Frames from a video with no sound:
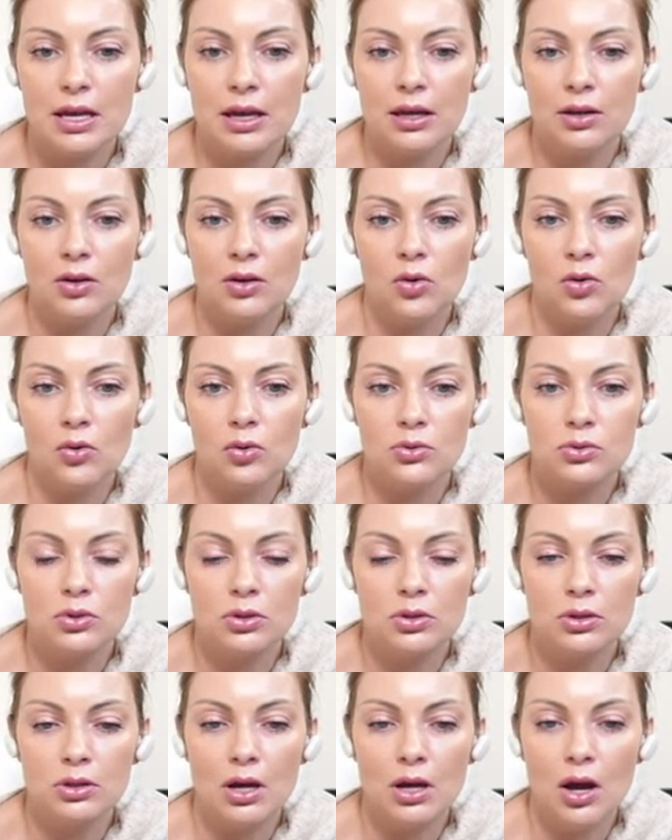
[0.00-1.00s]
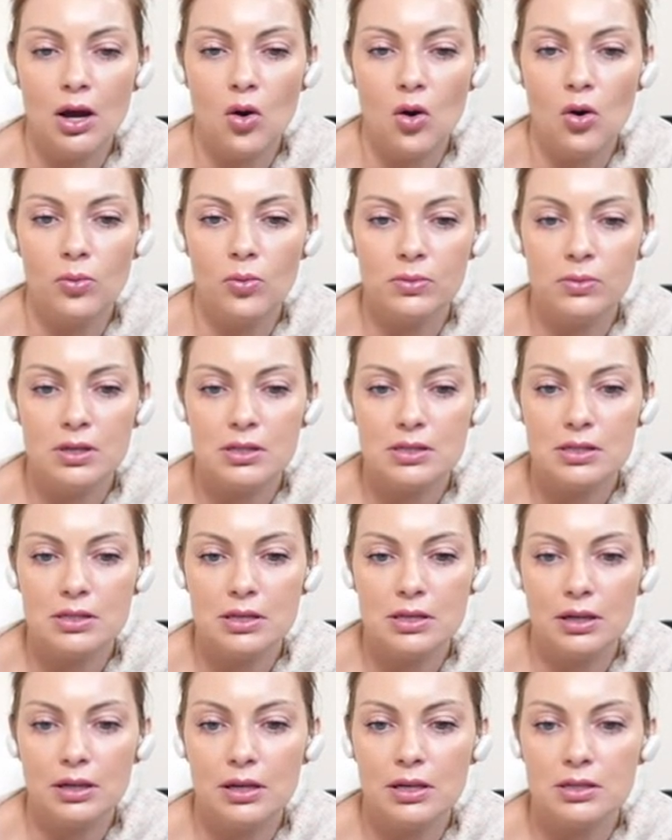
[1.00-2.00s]
and also the Omni
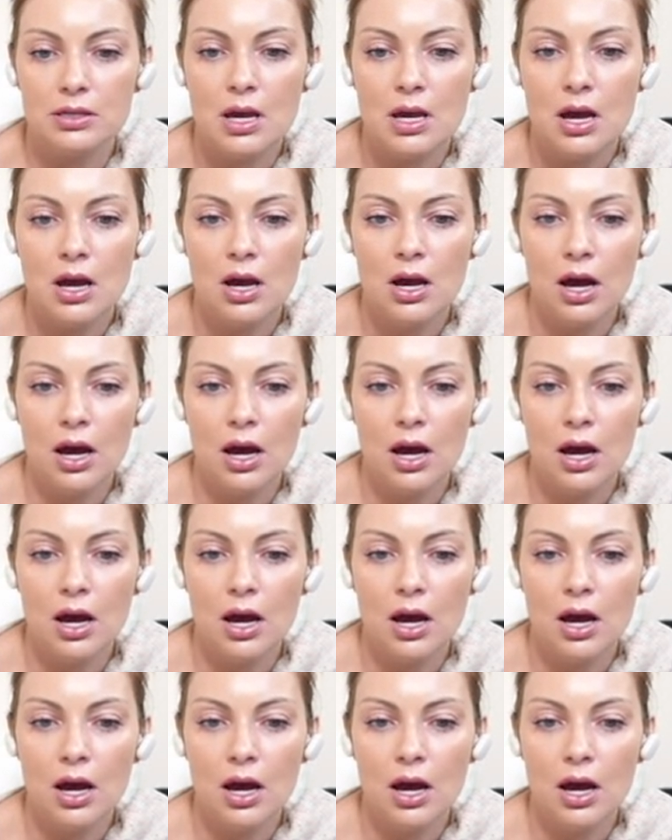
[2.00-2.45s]
series.